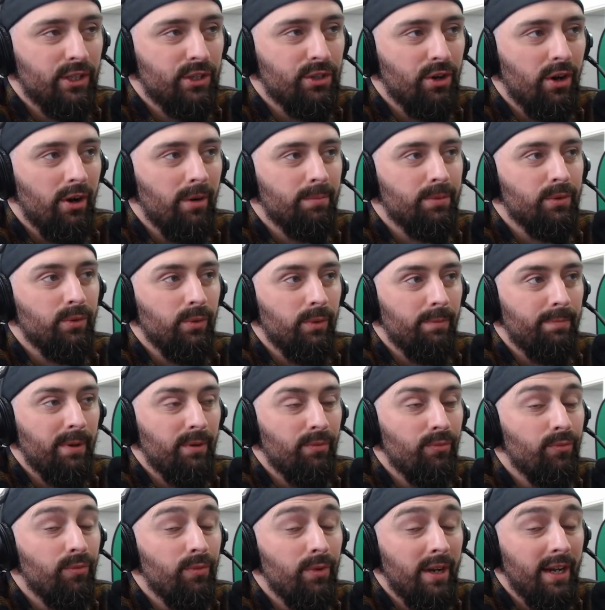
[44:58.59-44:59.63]
drops would be
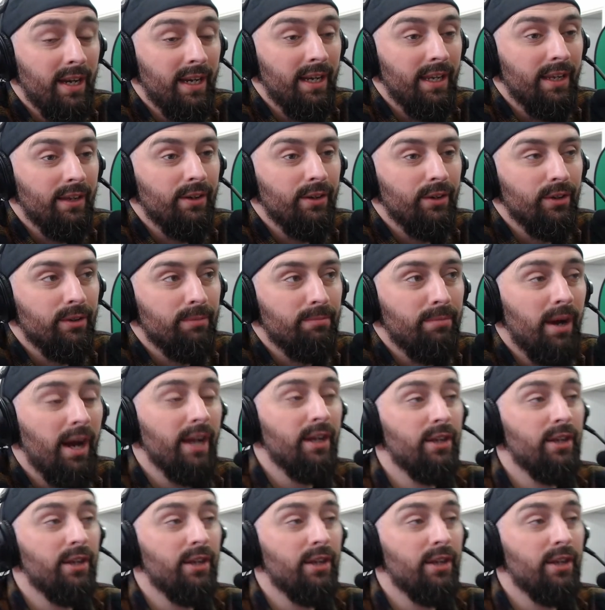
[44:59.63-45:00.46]
really good, but I